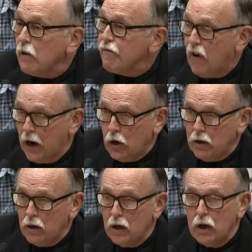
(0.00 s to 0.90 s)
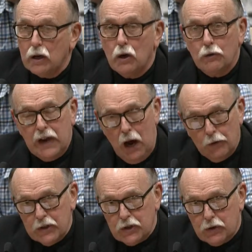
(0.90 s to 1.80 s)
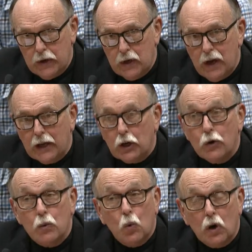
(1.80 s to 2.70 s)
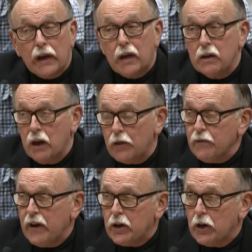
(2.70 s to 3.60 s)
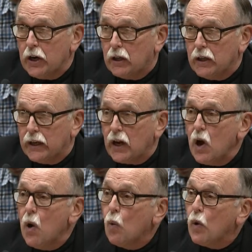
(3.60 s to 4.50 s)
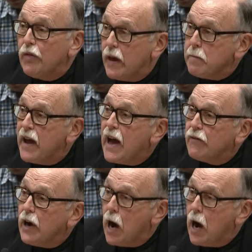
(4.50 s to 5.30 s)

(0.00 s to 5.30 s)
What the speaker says: are fired, go down the street, and go to work at another veterinary clinic where they may have an